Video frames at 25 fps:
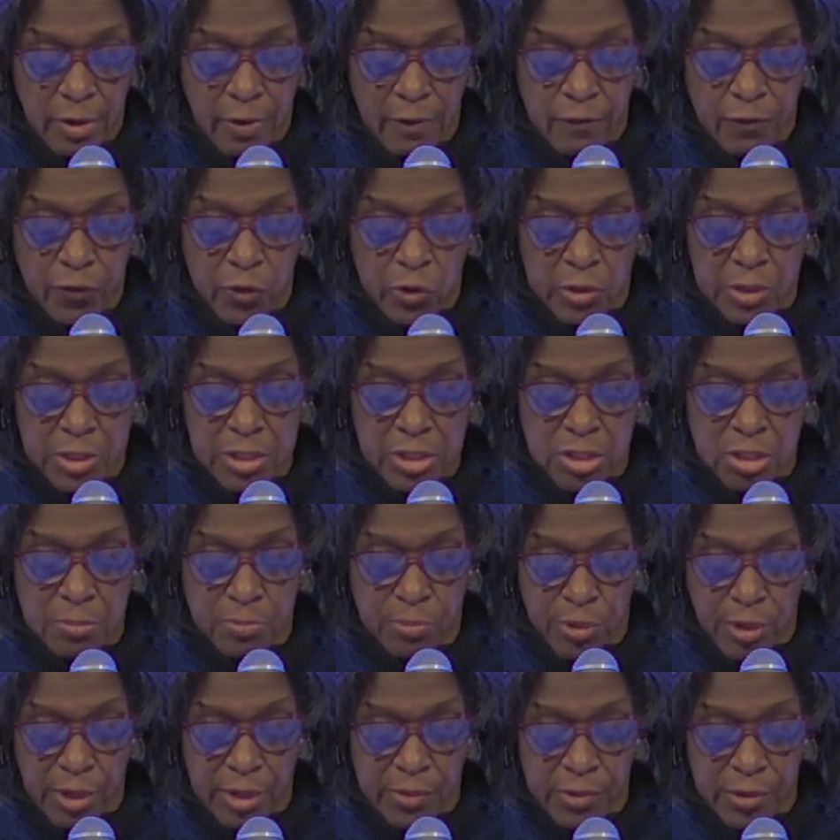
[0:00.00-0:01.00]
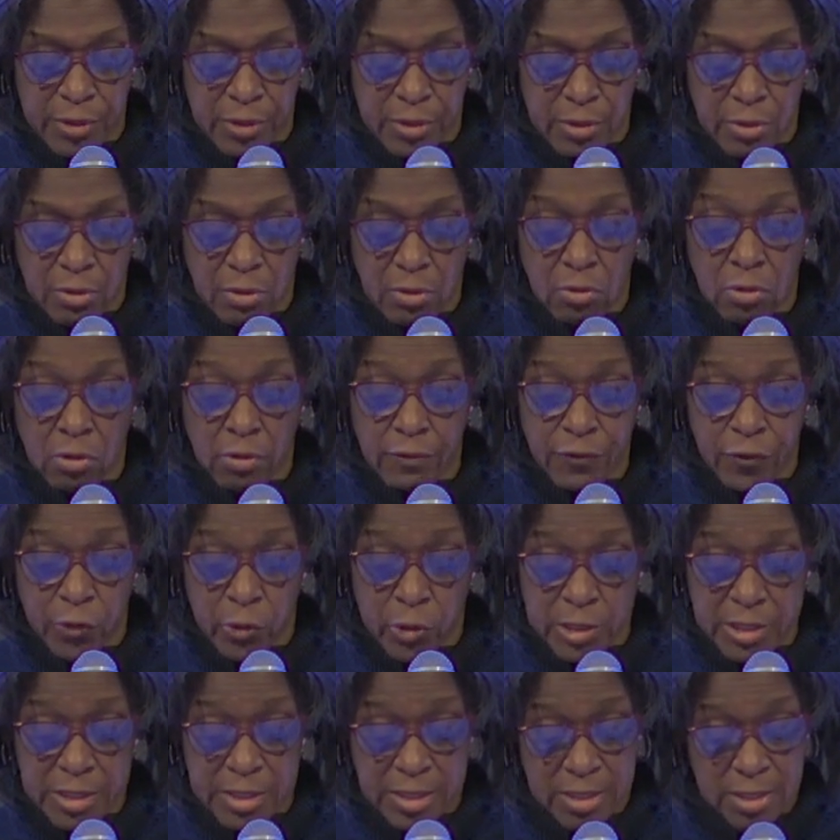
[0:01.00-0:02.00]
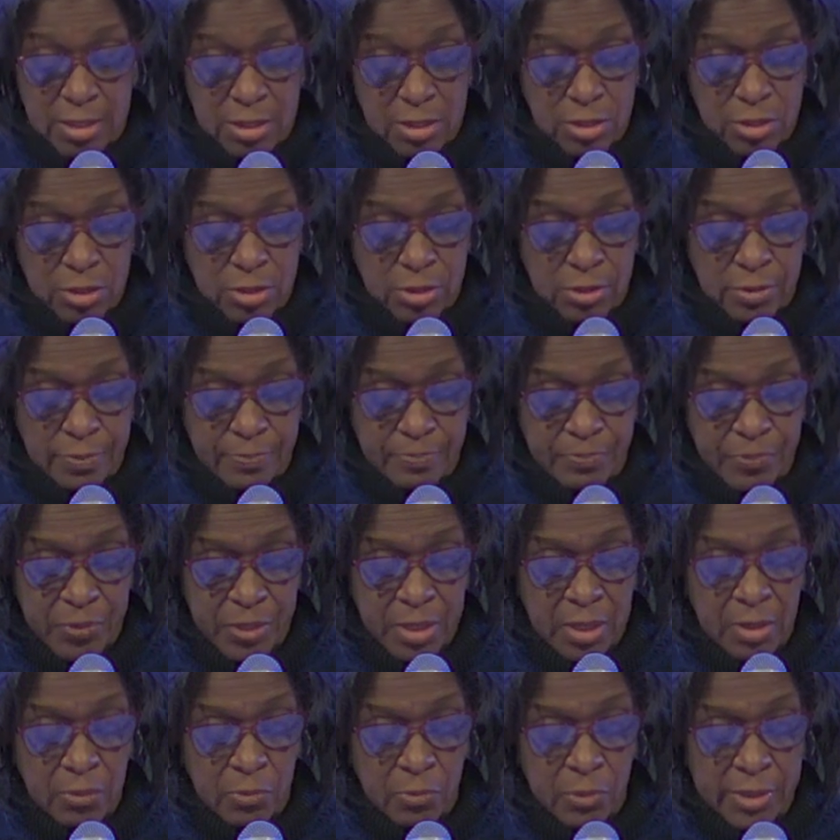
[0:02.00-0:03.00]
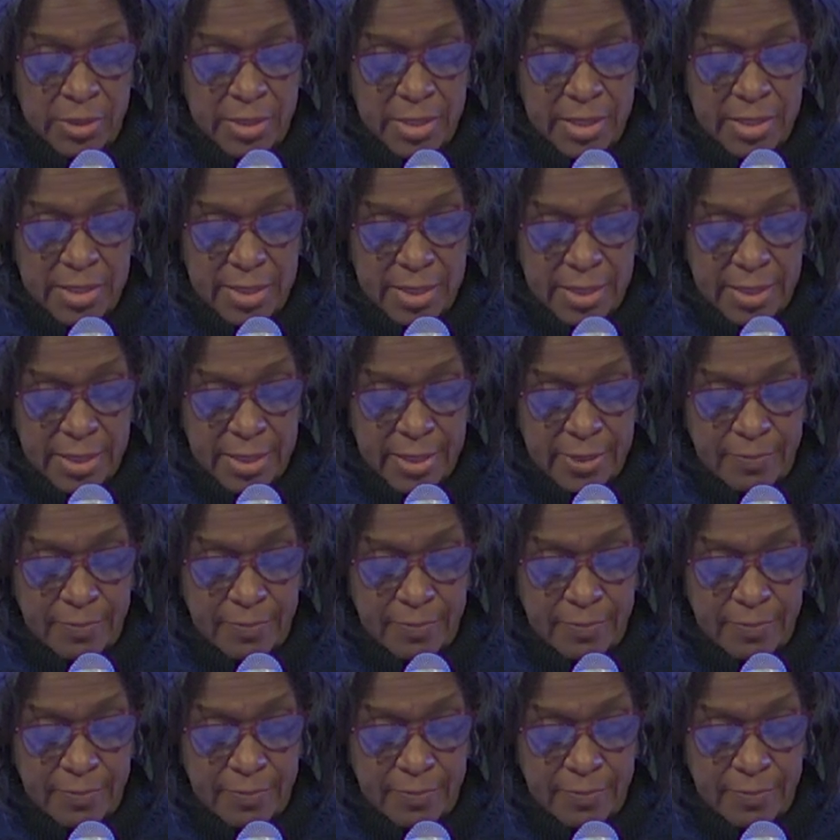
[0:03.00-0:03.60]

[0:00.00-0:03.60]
for his brother or for his sister when they die,